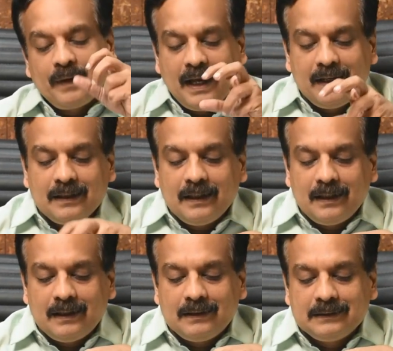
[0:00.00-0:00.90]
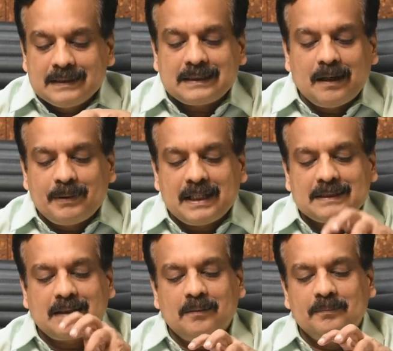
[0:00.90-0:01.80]
and this time it has
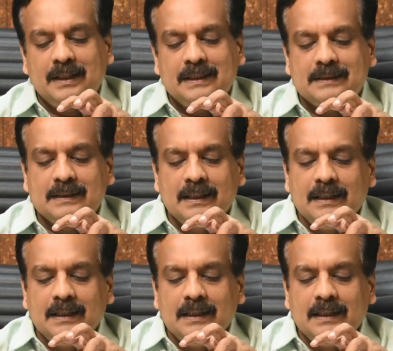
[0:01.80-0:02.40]
come as